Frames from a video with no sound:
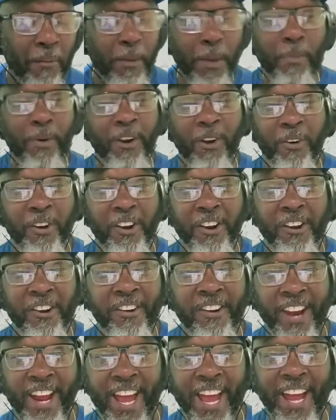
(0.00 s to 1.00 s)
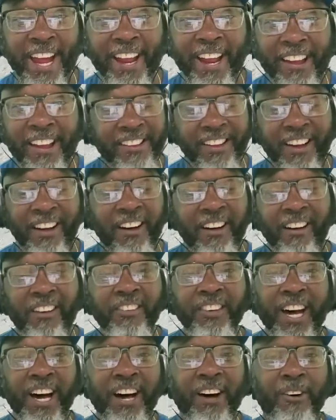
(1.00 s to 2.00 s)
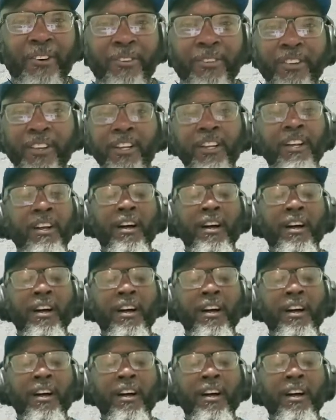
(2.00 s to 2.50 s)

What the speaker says: People don't want to hear that. Oh no.